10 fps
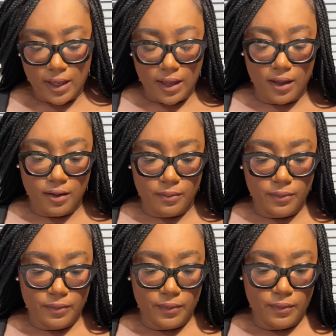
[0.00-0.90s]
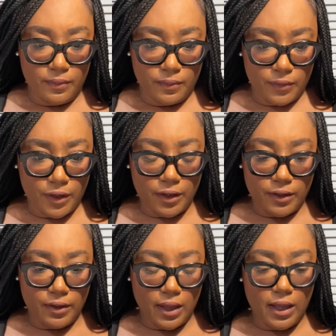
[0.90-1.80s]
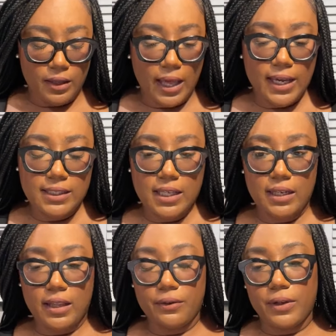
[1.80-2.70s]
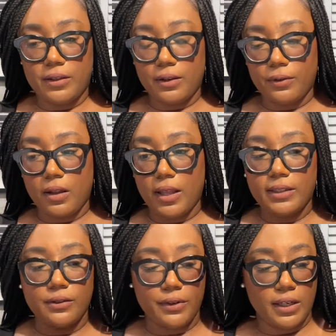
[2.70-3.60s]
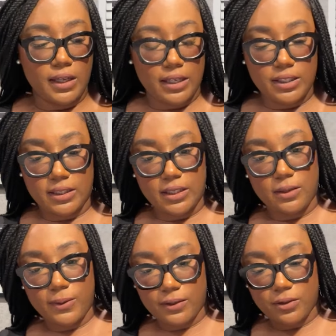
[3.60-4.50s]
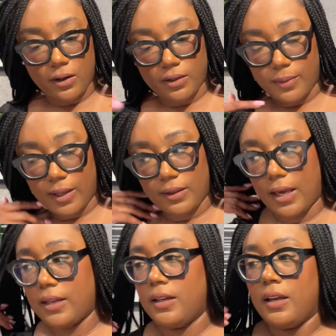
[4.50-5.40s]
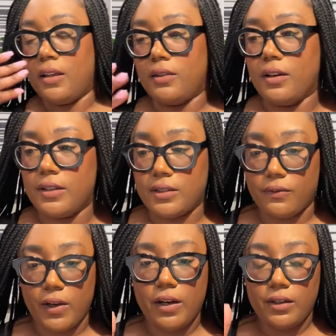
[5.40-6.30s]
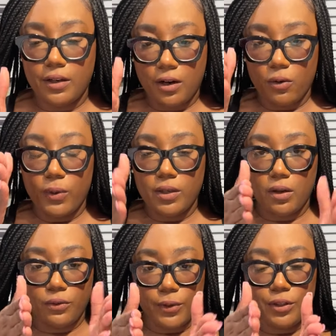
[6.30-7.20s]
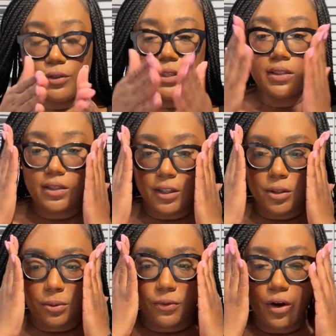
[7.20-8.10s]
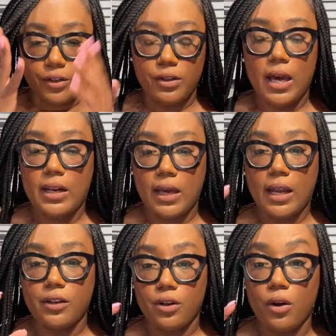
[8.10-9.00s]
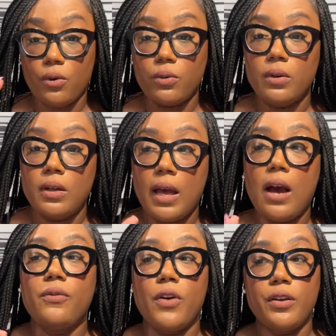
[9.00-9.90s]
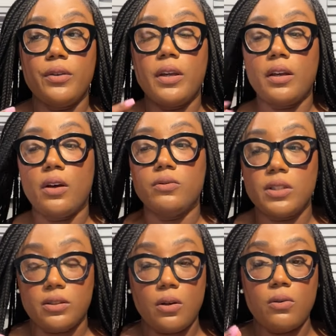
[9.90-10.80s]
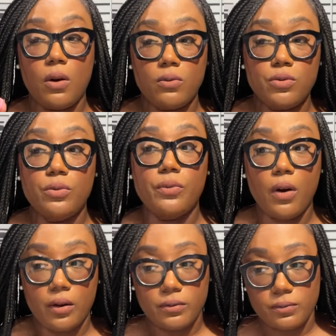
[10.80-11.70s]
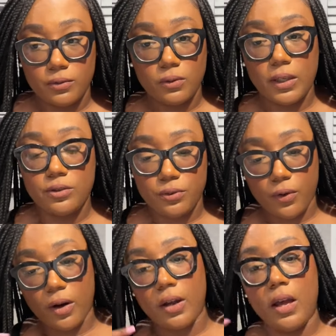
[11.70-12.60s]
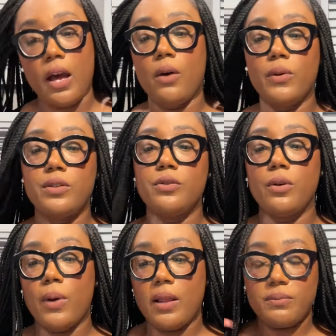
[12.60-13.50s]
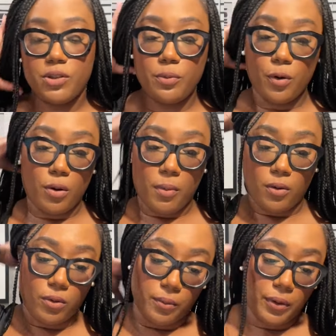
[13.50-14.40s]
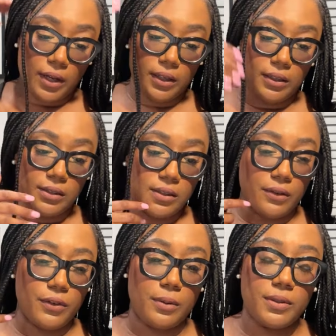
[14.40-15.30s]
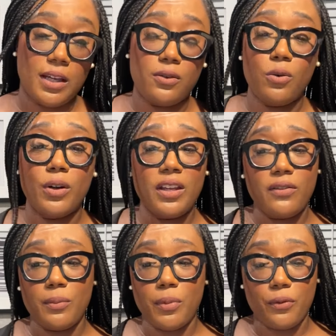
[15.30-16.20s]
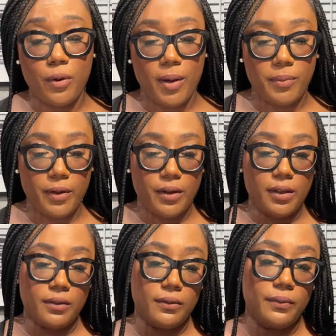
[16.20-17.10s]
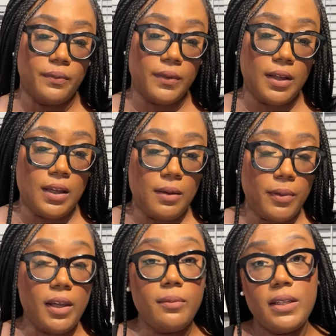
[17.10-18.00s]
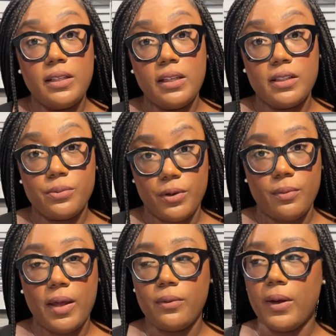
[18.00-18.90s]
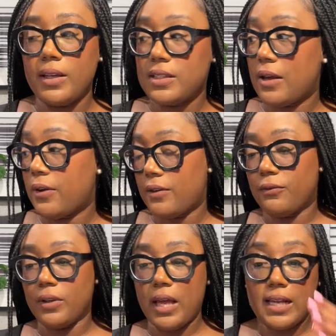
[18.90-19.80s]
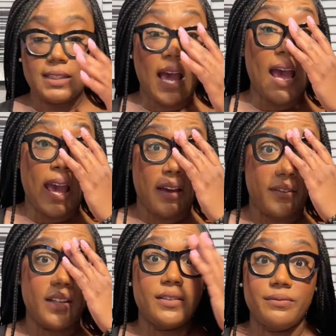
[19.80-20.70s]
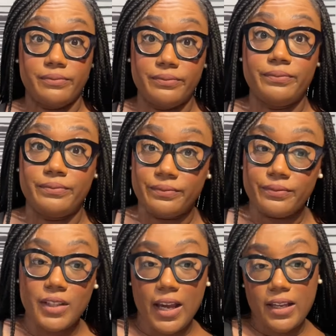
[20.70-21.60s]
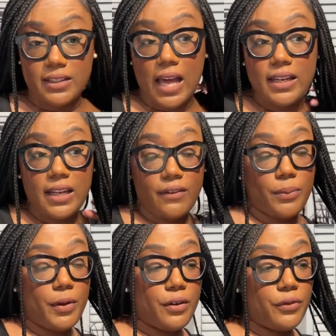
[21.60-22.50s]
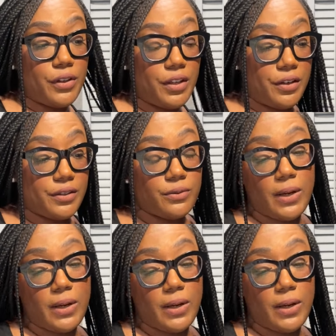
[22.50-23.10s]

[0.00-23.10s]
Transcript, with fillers: Um, there, like I said in that read, the collective reading I just did when I was talking about that, there is a very narrow window when you didn't took it too far. You kind of got to know how far you can go. Just don't go too far. Don't take too far. I wouldn't do it while I'm super hormonal and pregnant and stuff. You know what I'm saying? Or even before my period. PMDD is real, by the way, because I have realized I have it. Okay, because I didn't have a period for years.